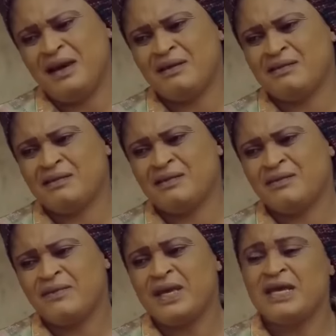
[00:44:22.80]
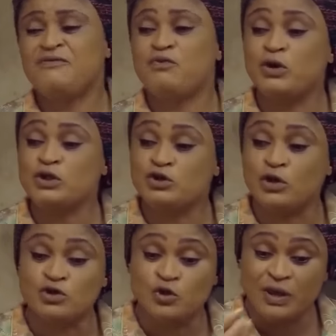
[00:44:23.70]
Eh? If
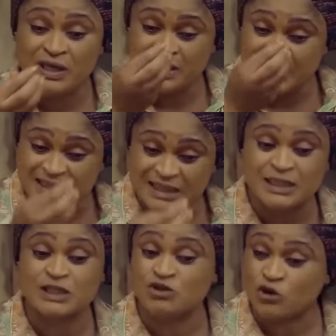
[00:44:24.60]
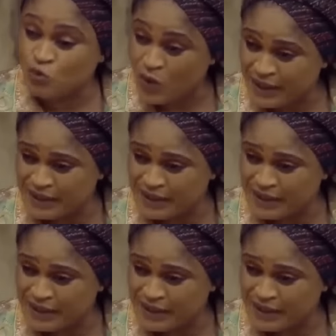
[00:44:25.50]
what you're doing in the city is not